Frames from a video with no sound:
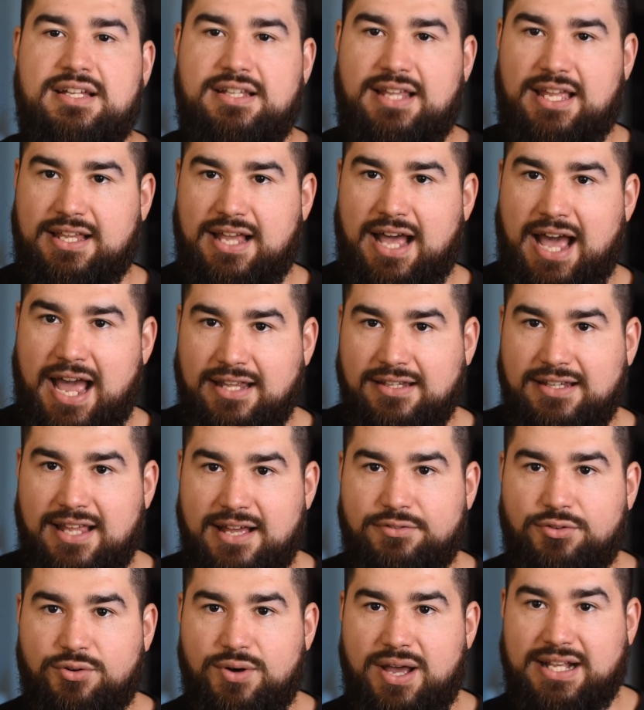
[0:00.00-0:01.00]
like, high
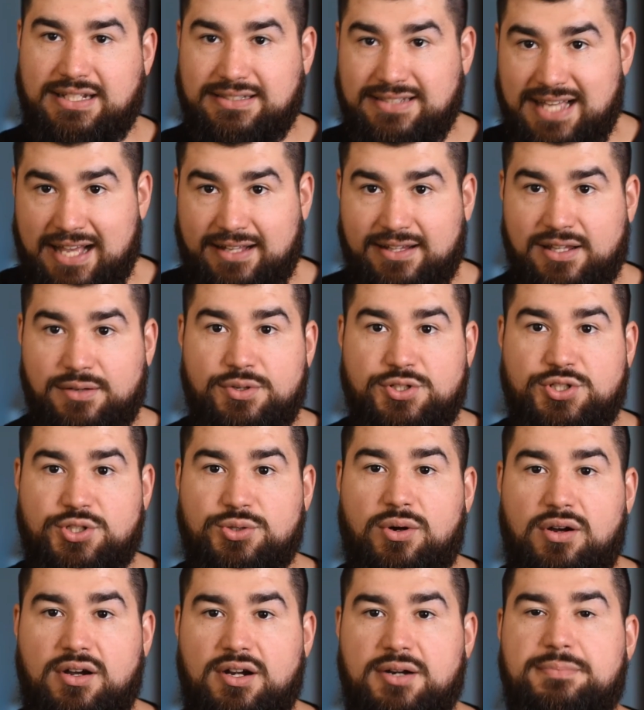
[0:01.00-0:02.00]
level exactly what
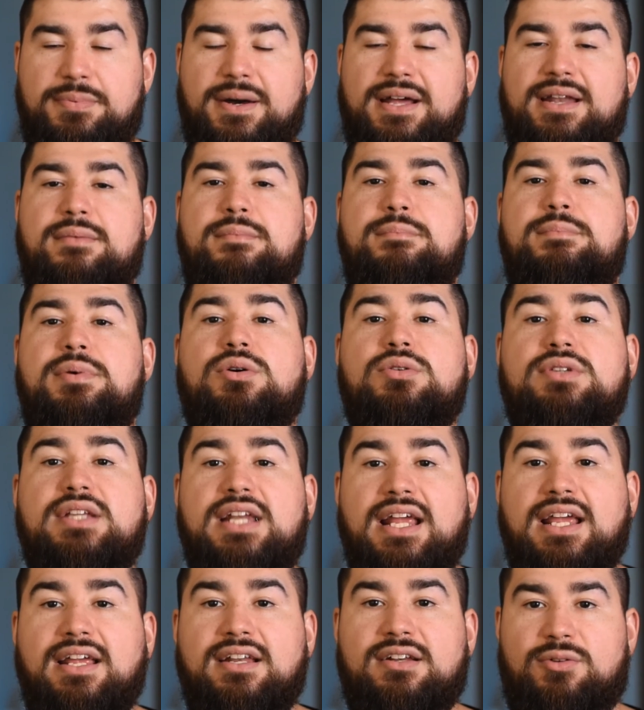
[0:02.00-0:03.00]
you are, but build
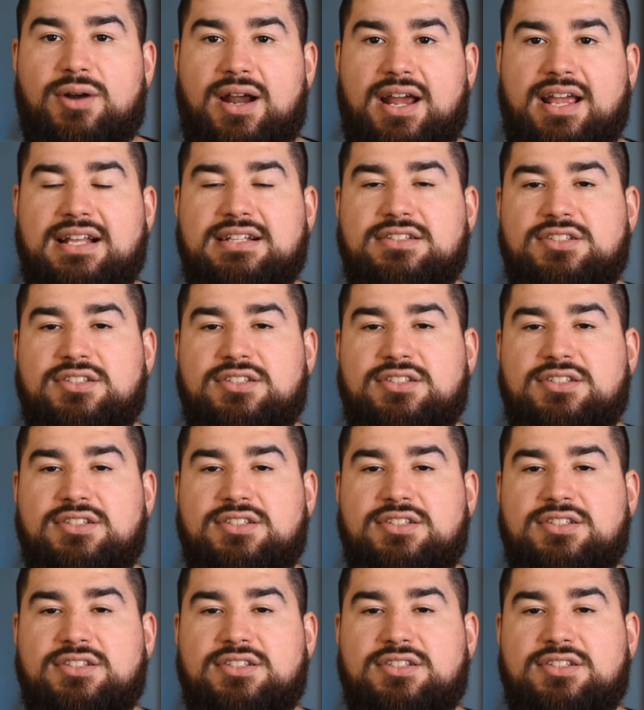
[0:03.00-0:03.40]
it in, right?